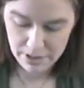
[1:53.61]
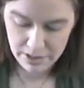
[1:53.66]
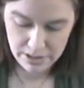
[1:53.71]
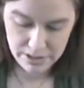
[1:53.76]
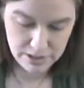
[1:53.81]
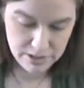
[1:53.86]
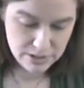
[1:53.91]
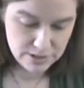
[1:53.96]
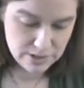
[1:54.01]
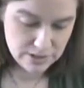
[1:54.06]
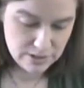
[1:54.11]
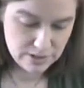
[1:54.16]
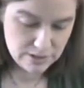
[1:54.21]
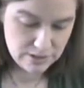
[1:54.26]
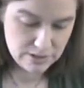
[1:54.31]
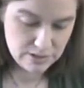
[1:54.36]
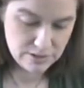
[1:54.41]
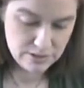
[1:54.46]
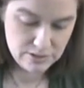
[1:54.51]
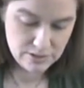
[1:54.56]
is
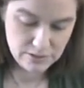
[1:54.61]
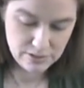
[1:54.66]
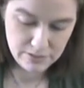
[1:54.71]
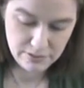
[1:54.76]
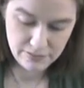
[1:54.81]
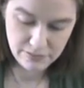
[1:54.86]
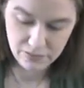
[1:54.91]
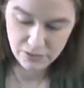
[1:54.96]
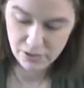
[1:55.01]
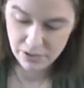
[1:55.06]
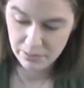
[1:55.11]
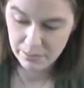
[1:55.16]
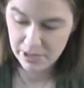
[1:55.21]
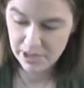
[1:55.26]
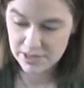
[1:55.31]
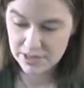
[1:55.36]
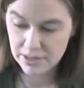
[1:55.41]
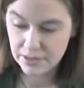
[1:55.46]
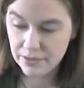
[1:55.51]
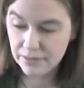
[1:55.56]
for the
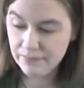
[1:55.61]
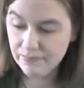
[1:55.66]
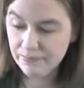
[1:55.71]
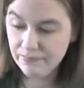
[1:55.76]
puzzle.